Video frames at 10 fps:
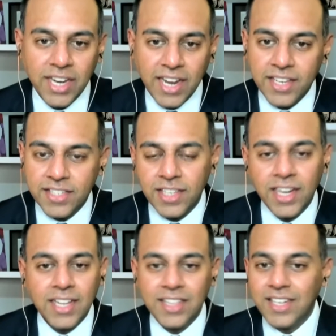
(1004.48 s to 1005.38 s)
that as
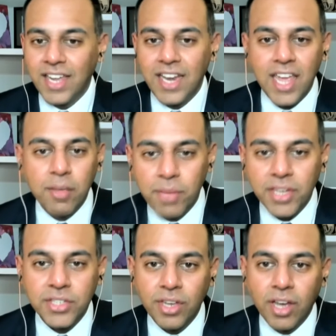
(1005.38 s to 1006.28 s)
the
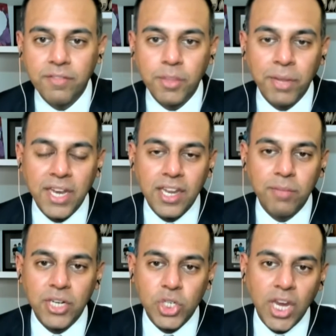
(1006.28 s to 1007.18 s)
dynamics of the
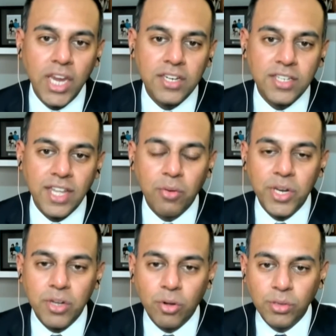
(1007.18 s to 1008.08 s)
pandemic change, that
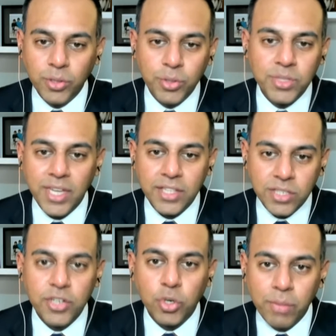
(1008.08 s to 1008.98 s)
we don't lose
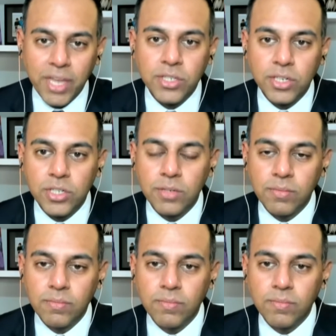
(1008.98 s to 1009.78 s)
that central message?